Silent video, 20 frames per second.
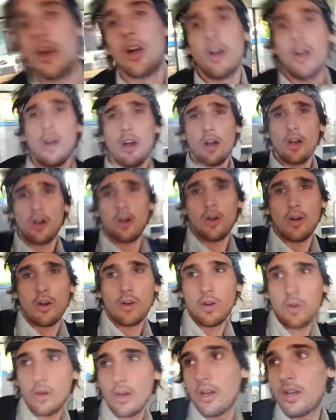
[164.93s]

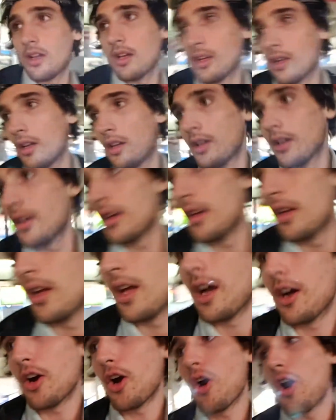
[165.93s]
Oh.
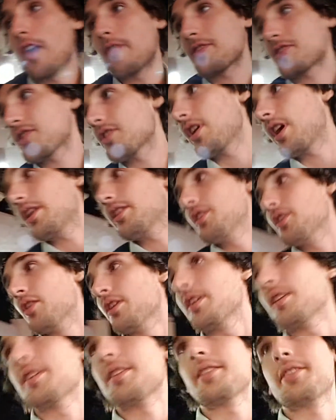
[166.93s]
Hello, officer. How you doing?